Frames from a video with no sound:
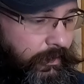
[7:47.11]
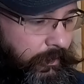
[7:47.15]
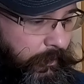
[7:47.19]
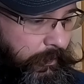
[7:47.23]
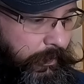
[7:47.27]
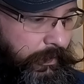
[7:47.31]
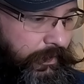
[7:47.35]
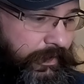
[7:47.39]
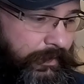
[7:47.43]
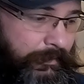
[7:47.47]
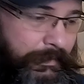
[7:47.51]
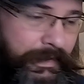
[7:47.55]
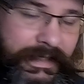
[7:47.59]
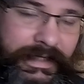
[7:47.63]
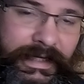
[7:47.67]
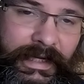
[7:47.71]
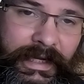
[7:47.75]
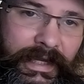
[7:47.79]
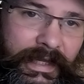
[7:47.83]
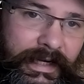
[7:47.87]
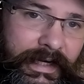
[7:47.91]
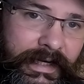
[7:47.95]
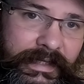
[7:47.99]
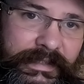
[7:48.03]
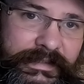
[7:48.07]
or the
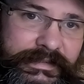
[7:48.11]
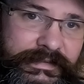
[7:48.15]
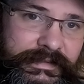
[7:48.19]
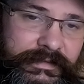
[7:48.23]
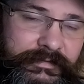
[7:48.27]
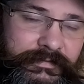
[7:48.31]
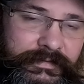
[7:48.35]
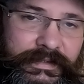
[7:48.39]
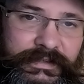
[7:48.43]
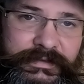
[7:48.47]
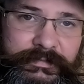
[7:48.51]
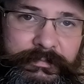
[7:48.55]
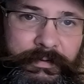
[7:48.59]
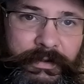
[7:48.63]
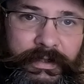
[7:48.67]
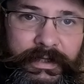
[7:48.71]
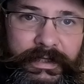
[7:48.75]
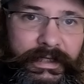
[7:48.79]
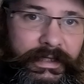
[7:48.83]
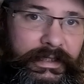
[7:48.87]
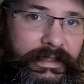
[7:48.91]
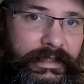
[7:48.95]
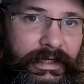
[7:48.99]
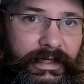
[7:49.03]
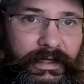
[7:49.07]
mechanics of this
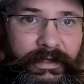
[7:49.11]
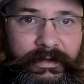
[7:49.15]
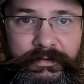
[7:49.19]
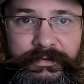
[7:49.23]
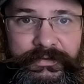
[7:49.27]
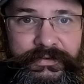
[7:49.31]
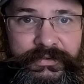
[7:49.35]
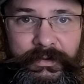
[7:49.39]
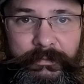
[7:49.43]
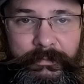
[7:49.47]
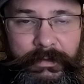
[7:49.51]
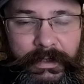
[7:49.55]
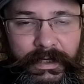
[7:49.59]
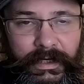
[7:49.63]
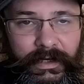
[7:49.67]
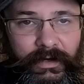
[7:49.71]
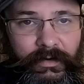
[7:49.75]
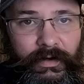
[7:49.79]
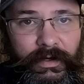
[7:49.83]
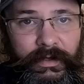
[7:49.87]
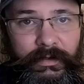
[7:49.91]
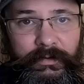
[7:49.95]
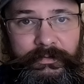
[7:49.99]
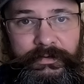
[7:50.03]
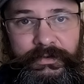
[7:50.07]
breaking down
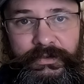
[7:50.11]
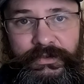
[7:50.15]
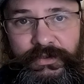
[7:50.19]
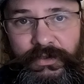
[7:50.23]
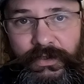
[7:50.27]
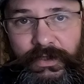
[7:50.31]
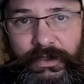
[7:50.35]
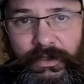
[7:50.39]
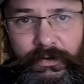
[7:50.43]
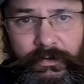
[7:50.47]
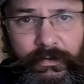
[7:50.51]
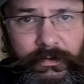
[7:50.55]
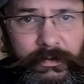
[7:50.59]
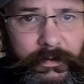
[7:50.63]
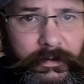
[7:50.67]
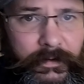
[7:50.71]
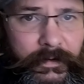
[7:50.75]
somehow out on the trail?